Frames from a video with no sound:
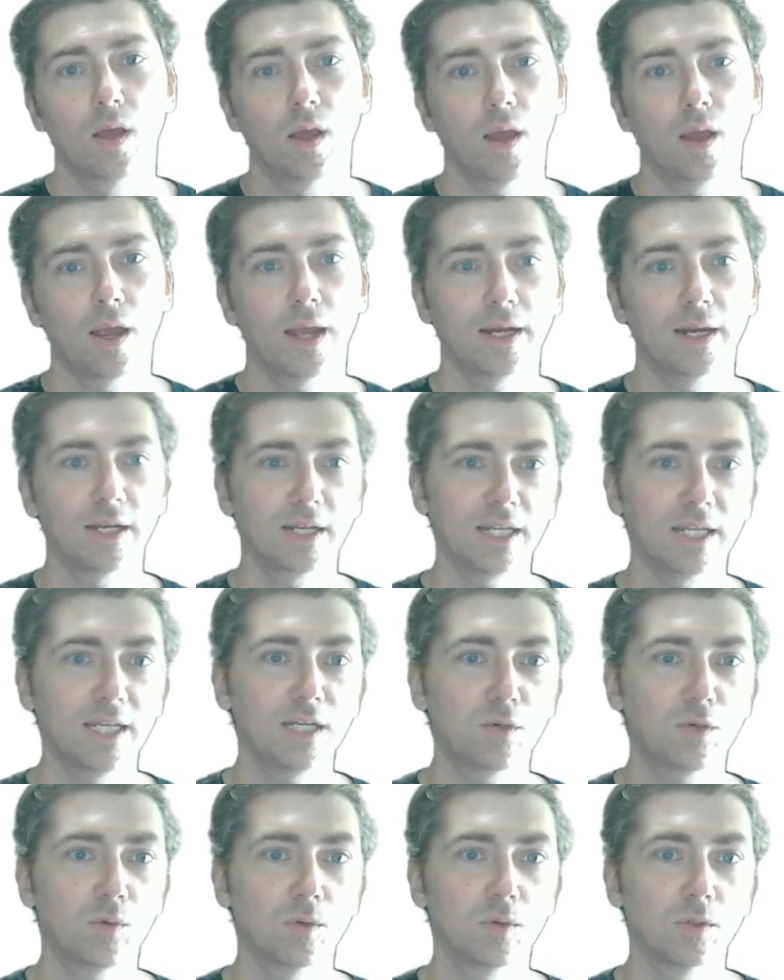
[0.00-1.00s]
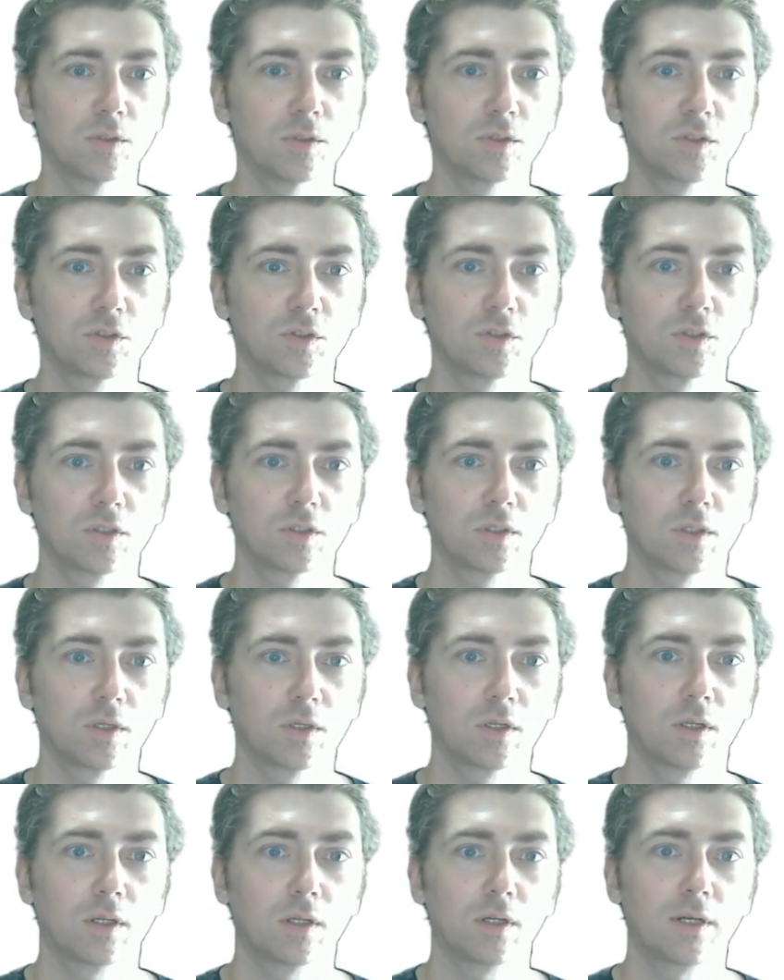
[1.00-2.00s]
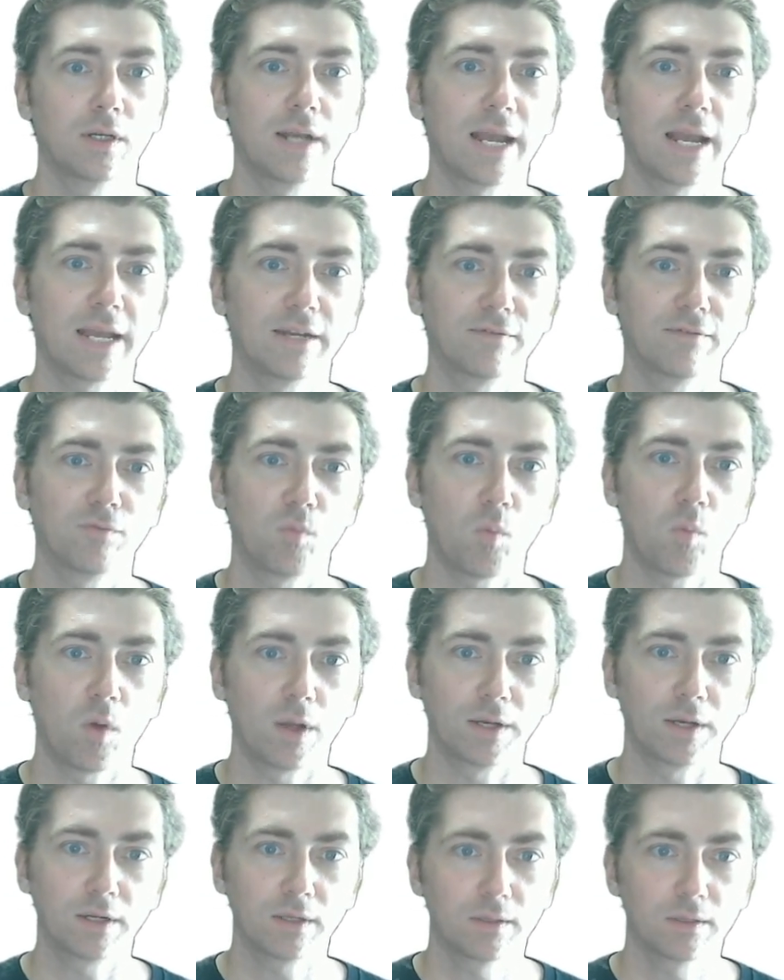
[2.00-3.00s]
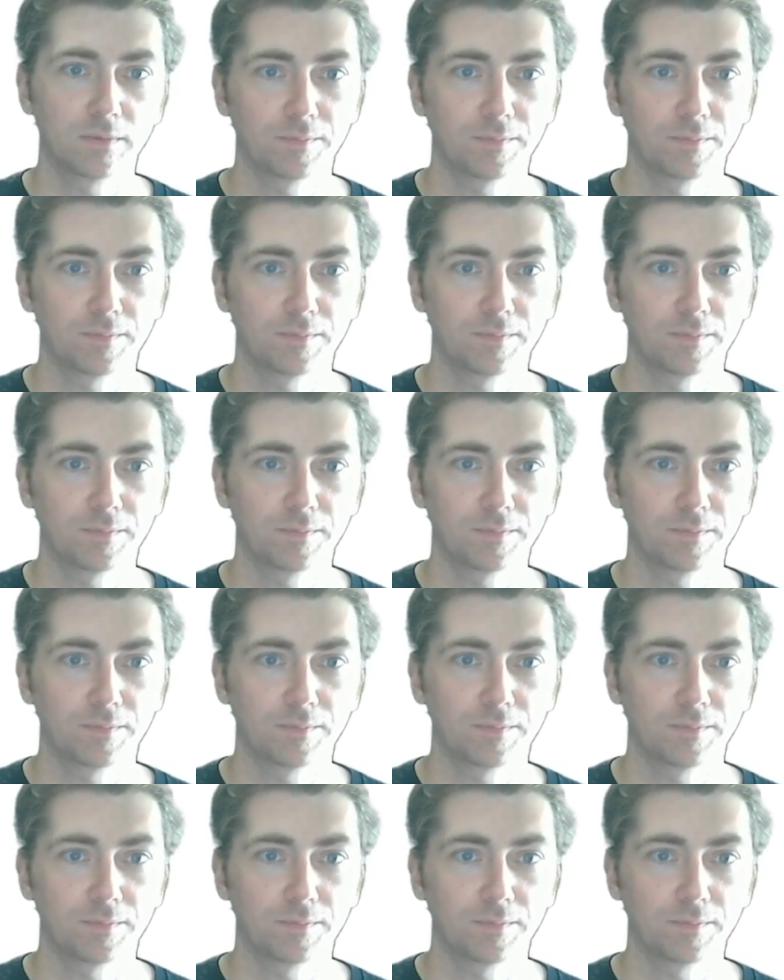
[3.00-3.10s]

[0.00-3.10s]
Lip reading: and it equals -1.